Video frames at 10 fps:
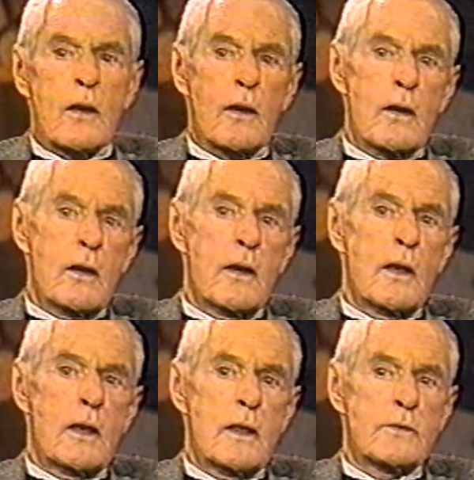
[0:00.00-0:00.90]

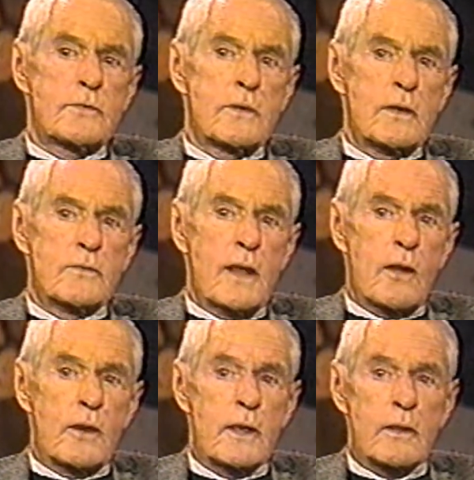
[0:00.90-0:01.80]
LSD is
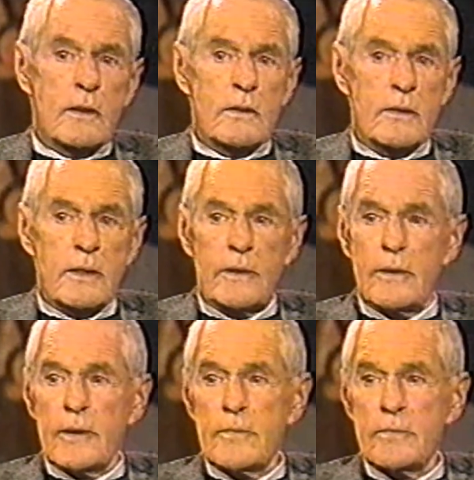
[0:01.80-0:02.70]
now legal
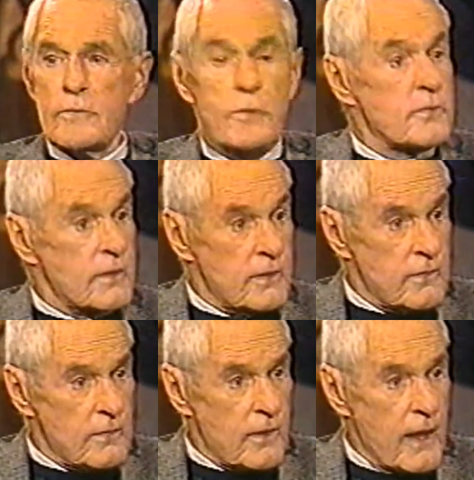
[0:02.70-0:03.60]
in
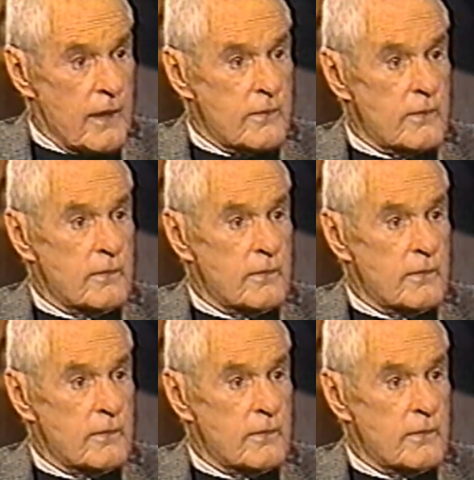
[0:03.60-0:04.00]
Switzerland and